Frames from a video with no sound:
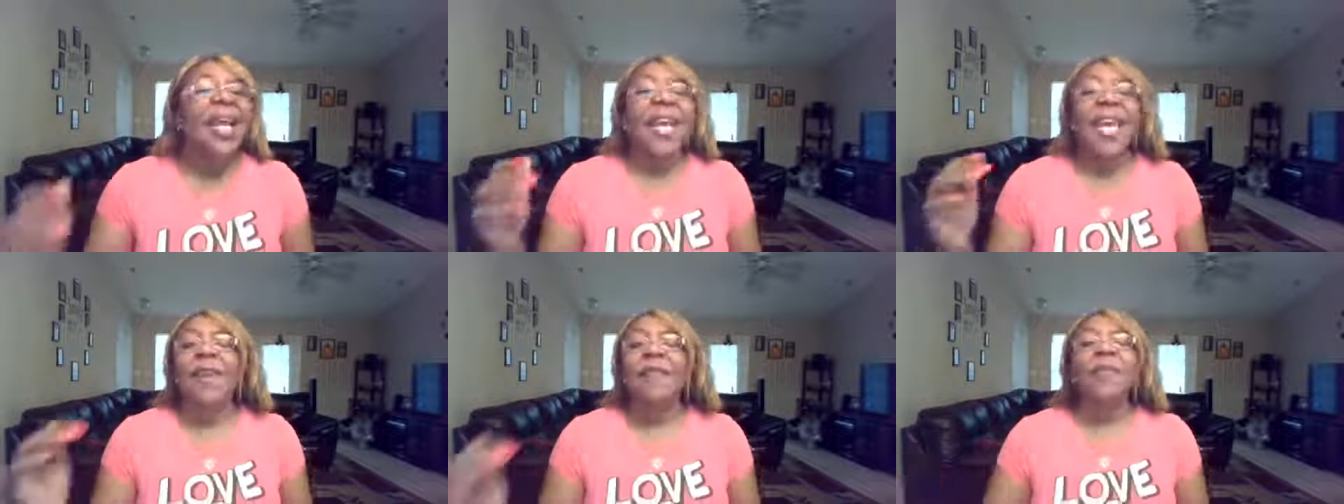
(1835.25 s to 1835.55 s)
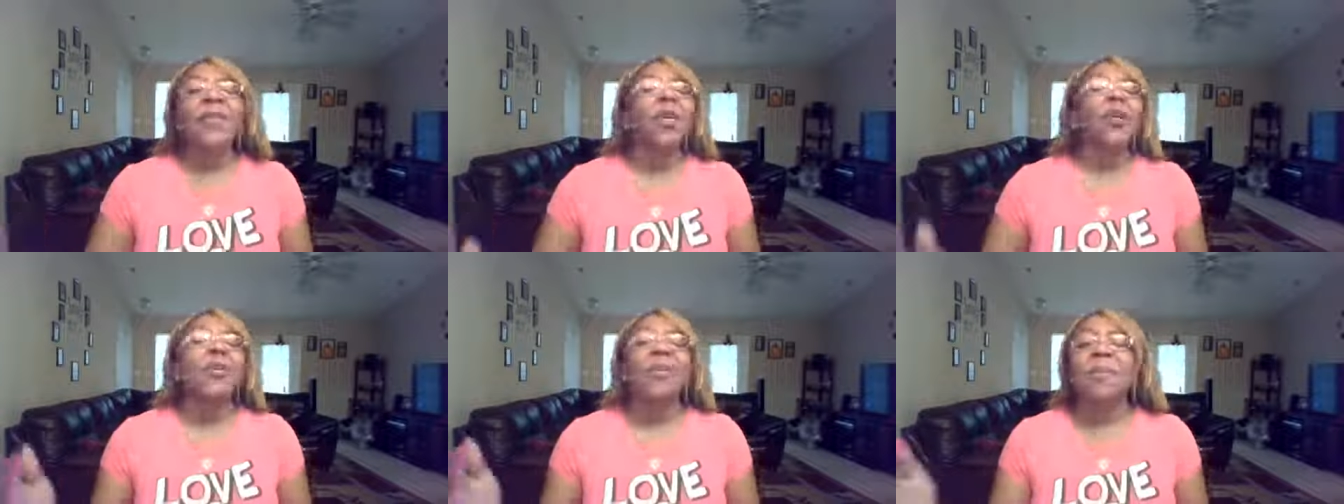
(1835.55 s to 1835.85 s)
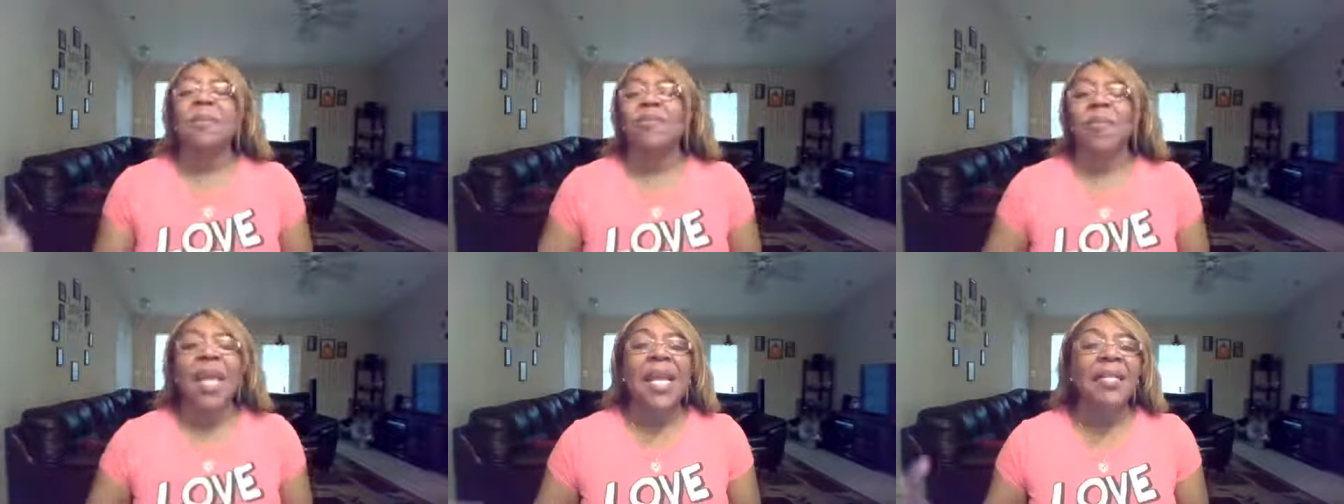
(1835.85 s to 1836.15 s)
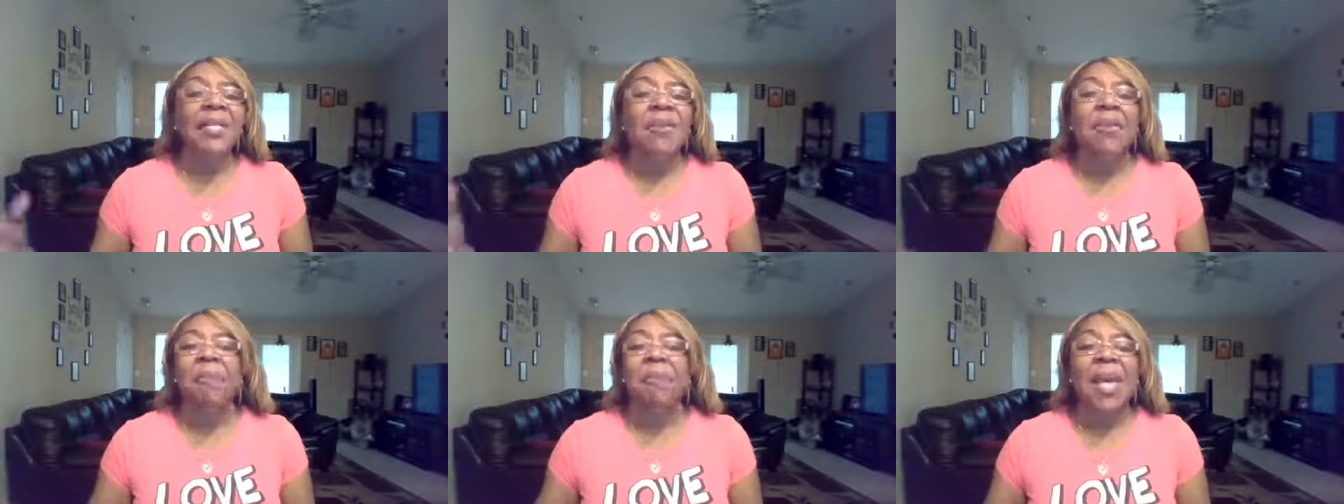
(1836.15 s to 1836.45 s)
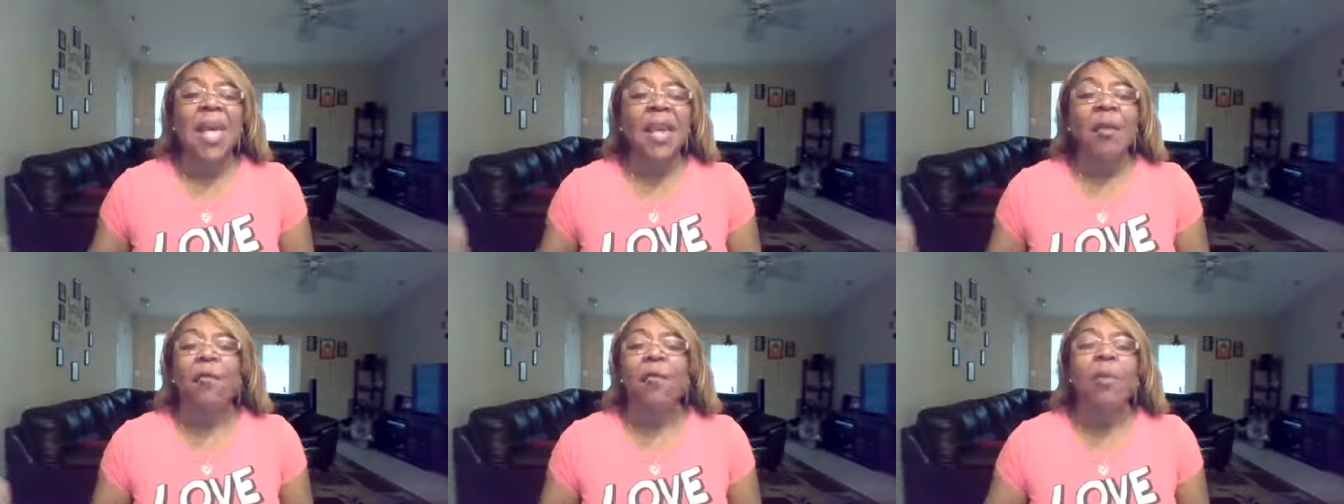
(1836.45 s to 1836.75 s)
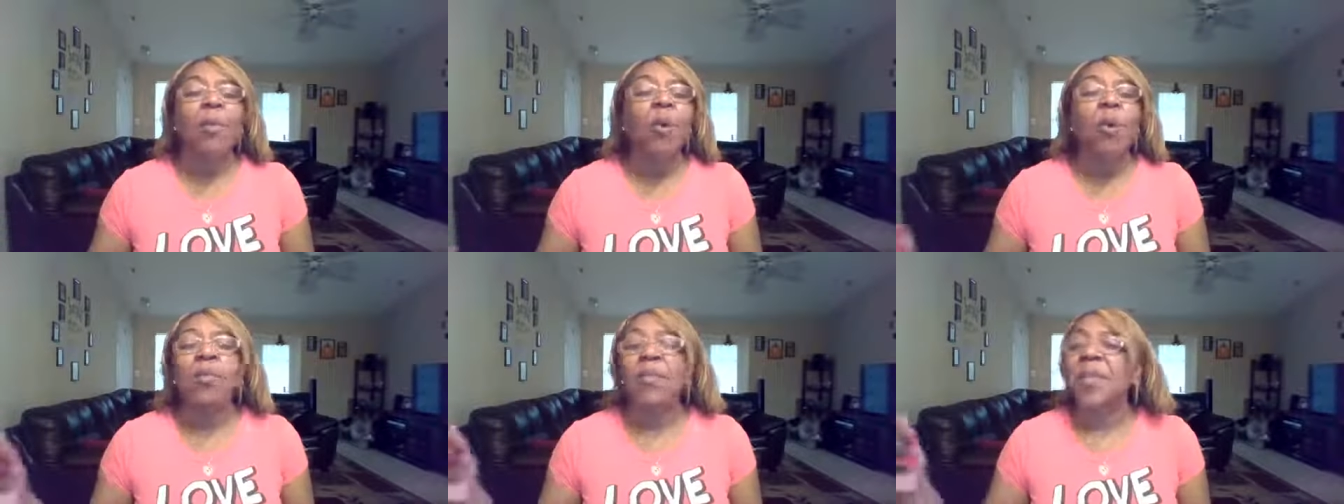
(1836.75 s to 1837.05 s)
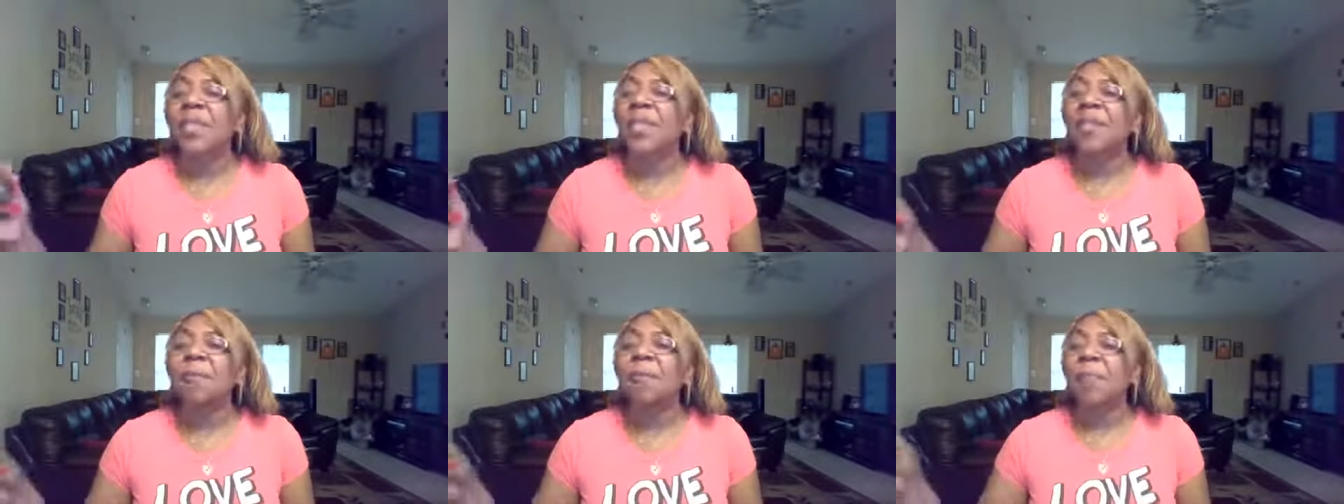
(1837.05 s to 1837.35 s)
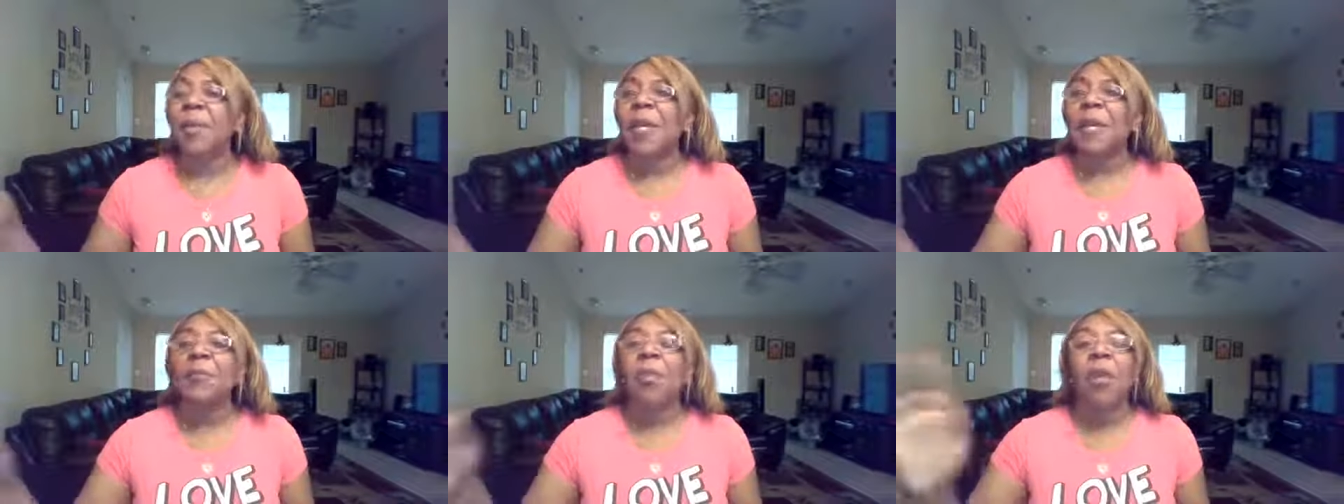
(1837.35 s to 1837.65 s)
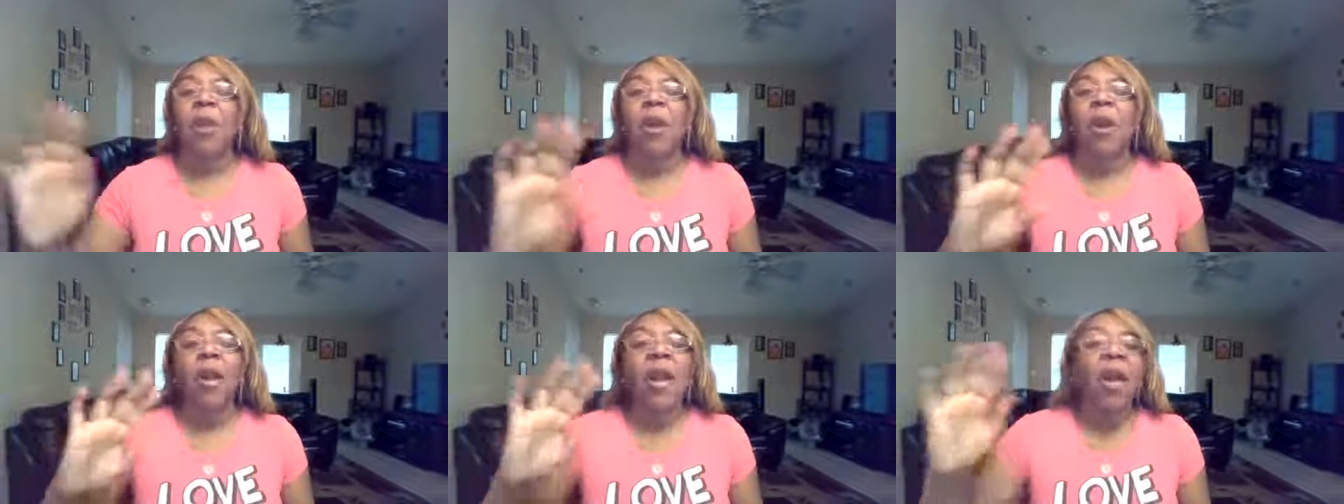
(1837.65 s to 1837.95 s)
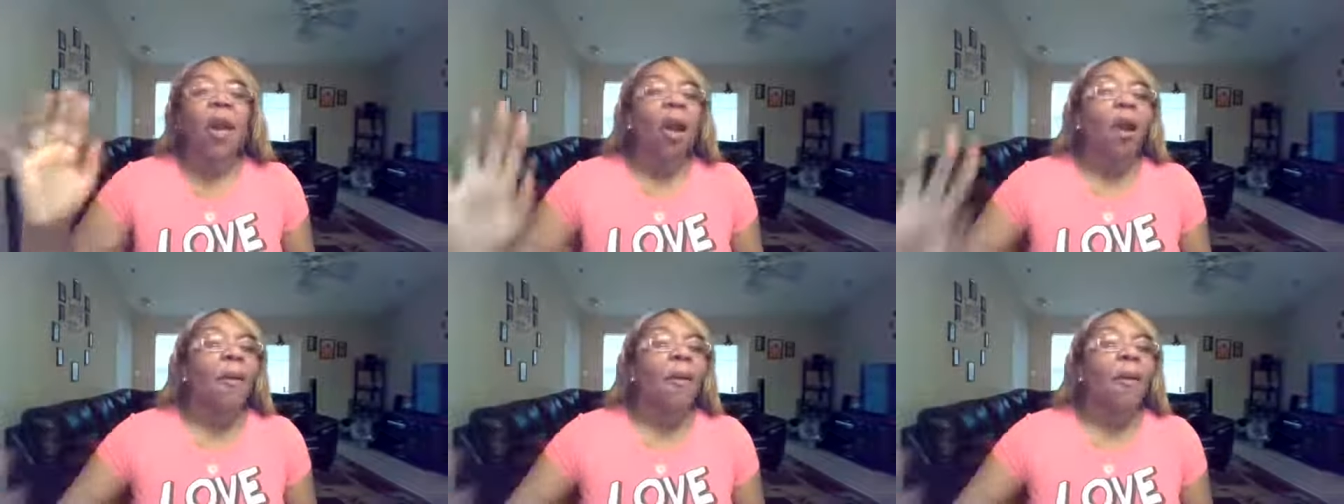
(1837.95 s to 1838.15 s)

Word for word: Even though some things are being removed and some people are,